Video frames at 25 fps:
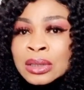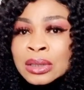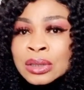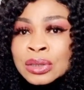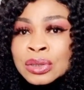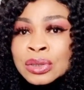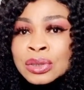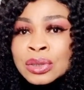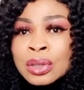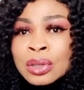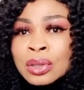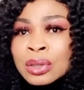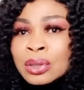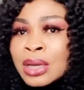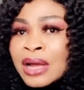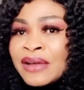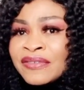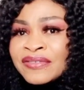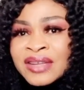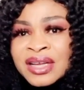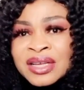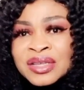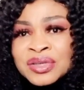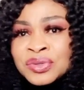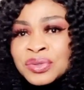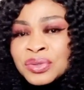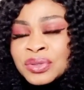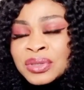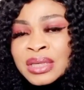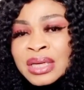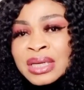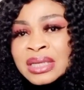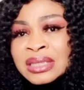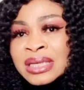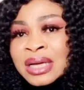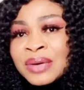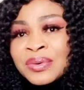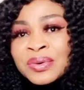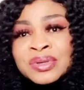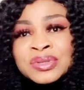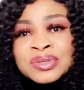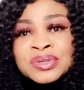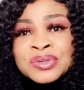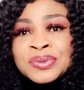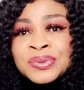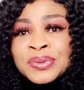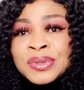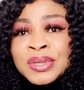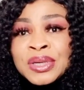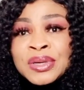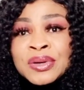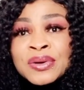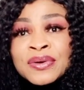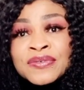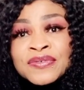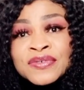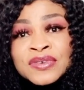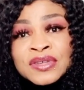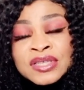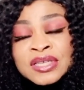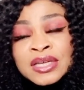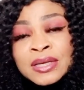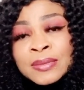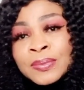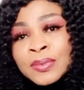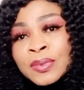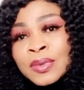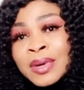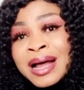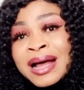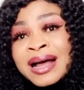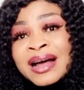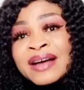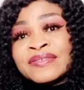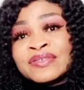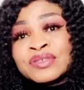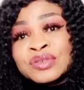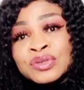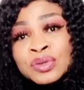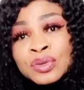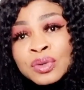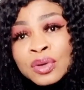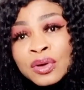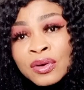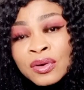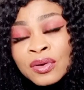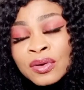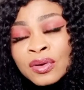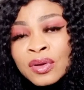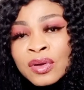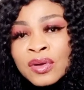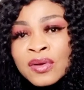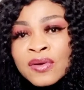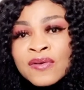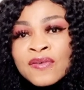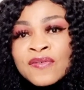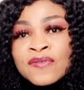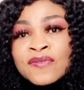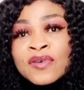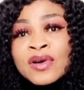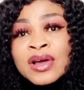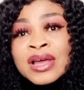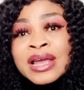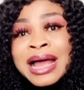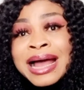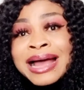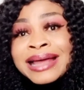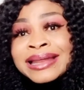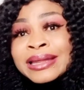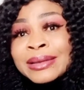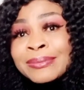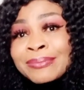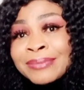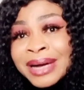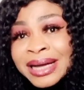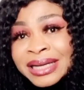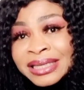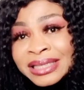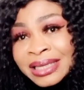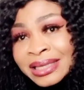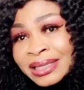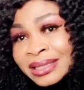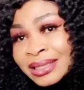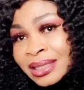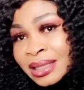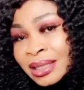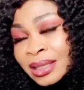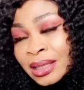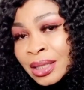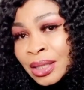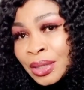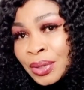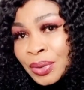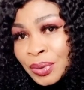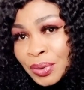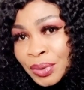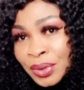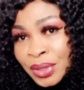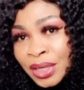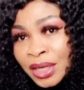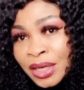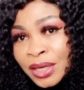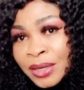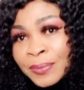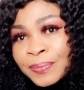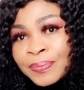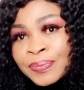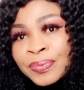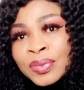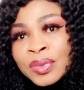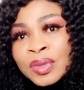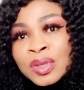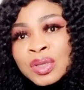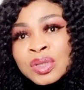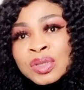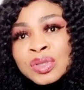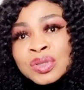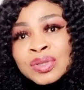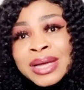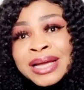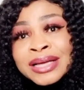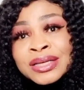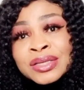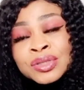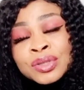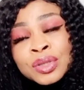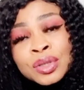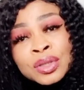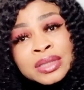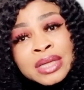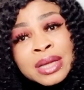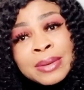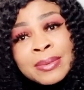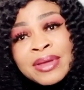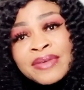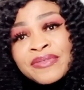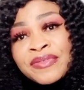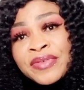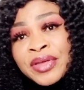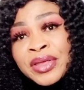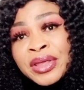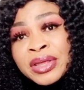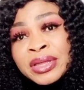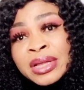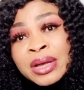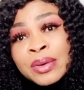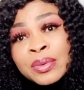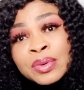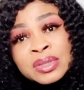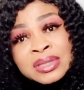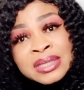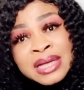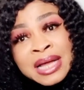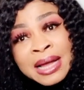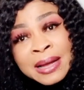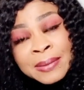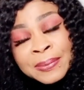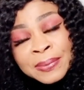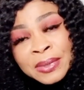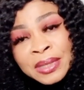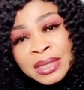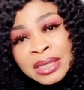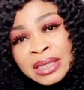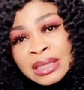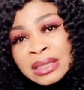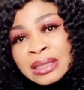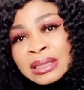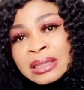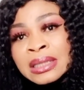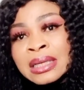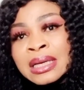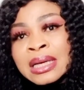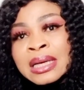So after 2 days, I wasn't really comfortable. I have to go for an emergency in the UK. So I told them everything that was happening,